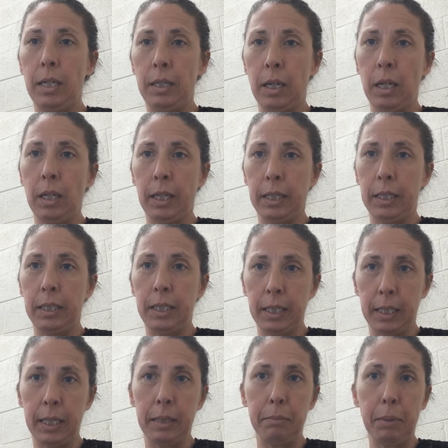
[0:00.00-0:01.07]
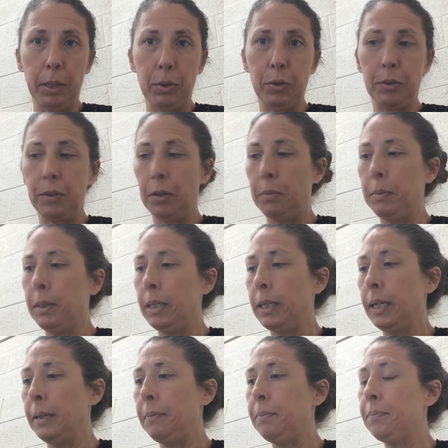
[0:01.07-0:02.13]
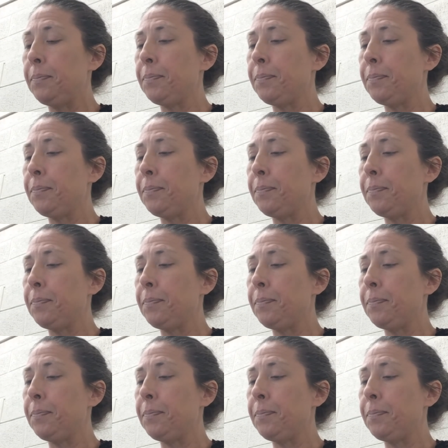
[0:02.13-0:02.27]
not like a ticking metronome again.